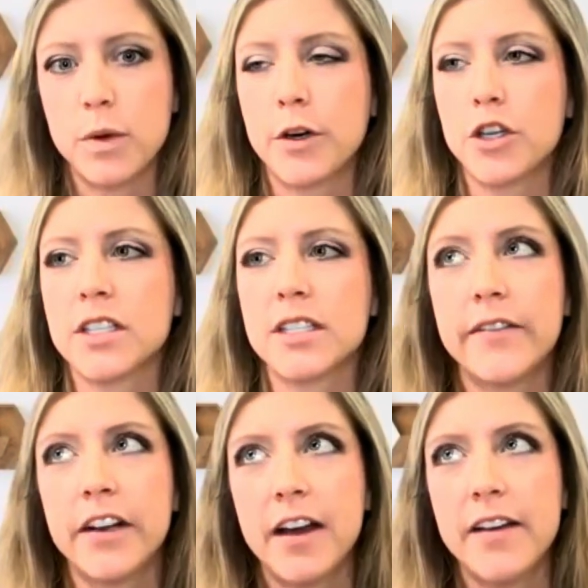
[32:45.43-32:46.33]
We purchased
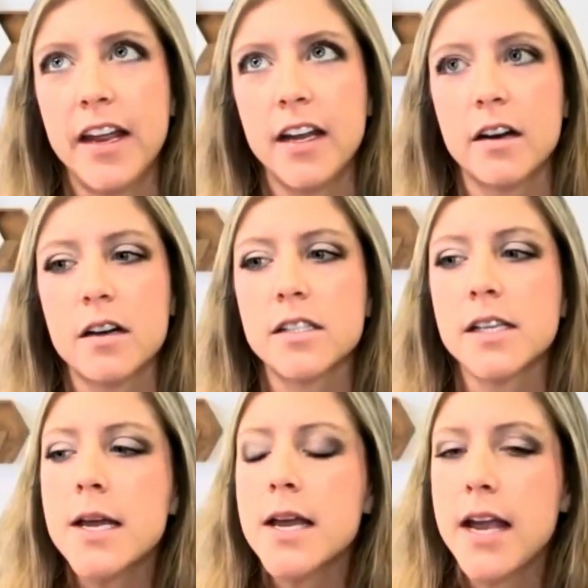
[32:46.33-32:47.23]
75 acres
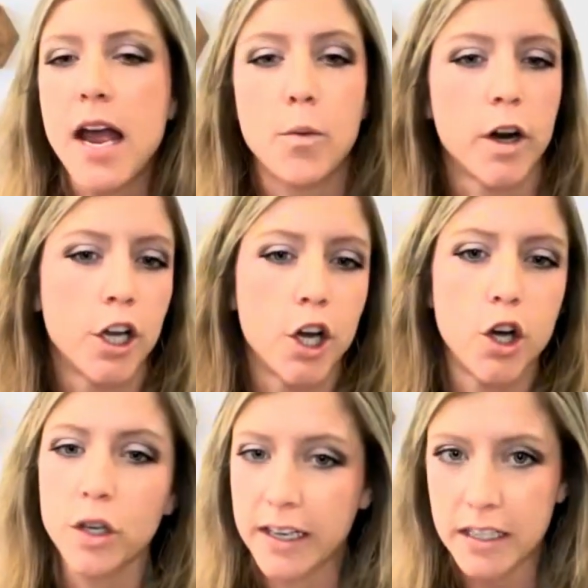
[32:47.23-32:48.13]
and we're going to
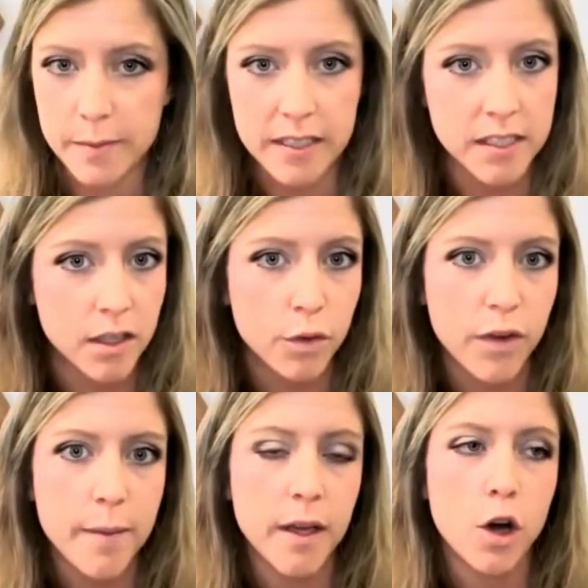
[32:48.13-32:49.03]
go like, it's going to be single
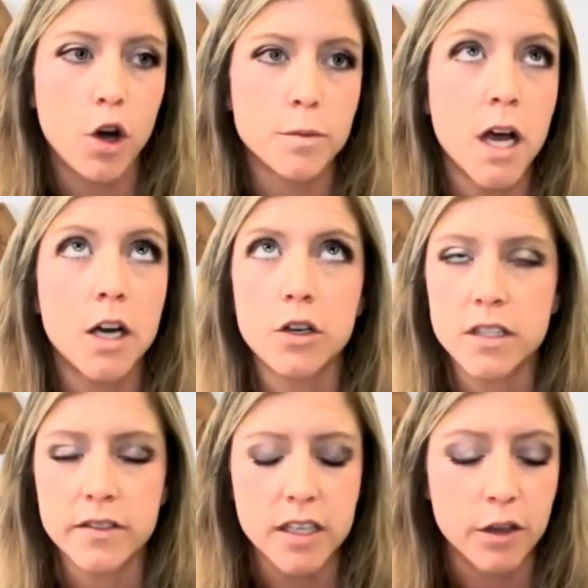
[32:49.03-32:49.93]
family homes,
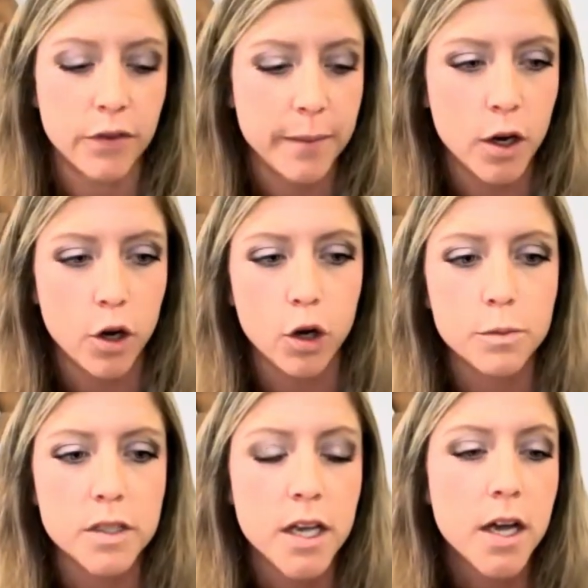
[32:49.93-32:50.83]
hundreds of single family
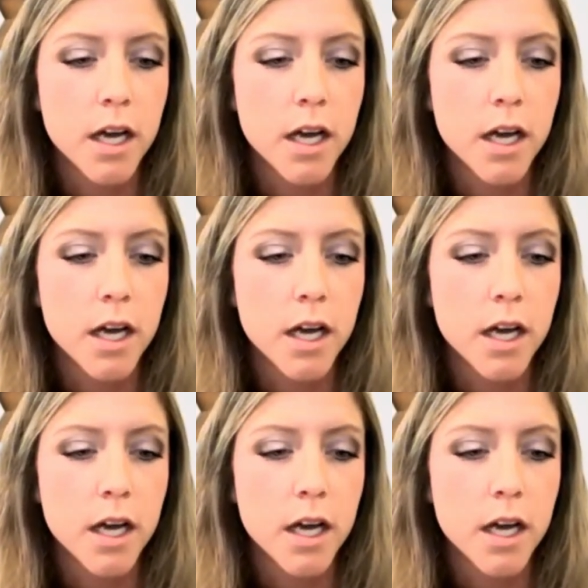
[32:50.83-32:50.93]
homes,